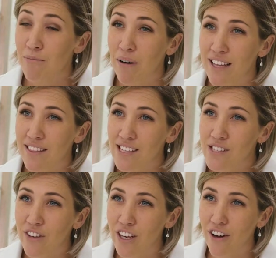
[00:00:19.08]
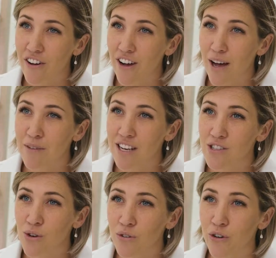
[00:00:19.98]
But in this video, I'm going to
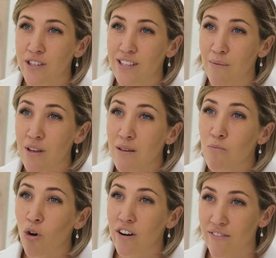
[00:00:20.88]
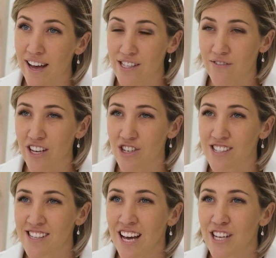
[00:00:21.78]
talk through some of the more advanced
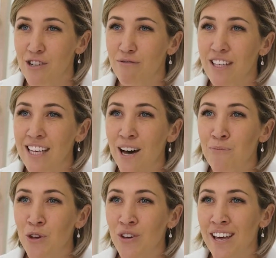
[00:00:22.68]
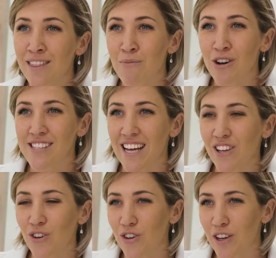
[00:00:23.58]
features to really help you get the most out
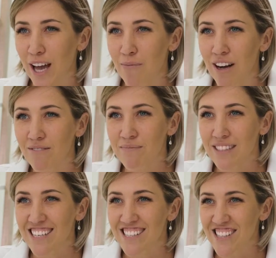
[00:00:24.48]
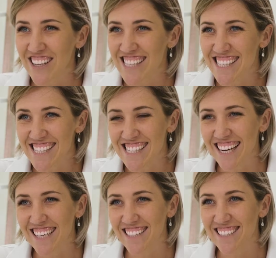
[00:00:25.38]
of your new camera. So let's get
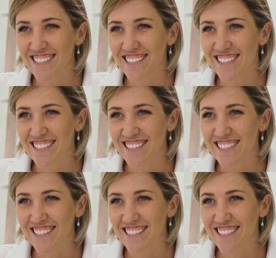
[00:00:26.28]
started.